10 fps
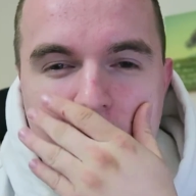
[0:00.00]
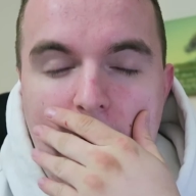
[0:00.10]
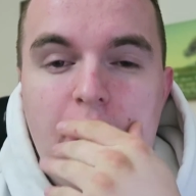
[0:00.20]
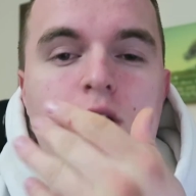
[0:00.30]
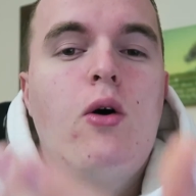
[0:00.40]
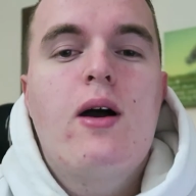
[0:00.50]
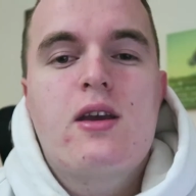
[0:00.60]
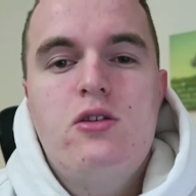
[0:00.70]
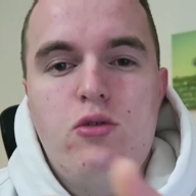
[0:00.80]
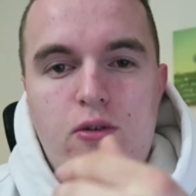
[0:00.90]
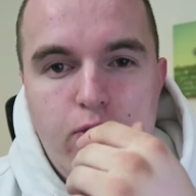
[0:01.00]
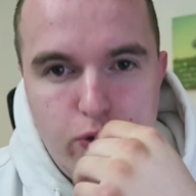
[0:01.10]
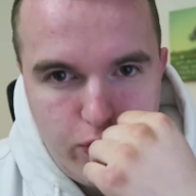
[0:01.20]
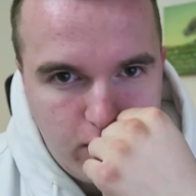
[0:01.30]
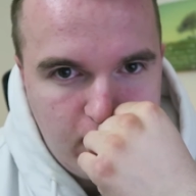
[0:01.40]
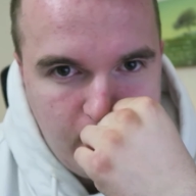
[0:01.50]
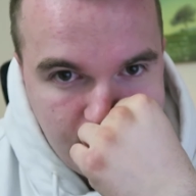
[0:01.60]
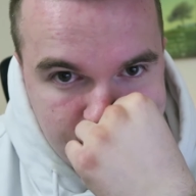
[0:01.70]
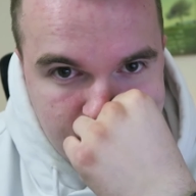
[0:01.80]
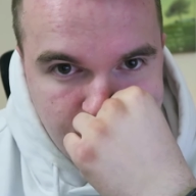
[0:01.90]
I know I can do the full 30
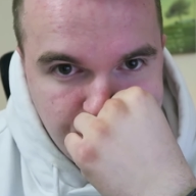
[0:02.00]
days.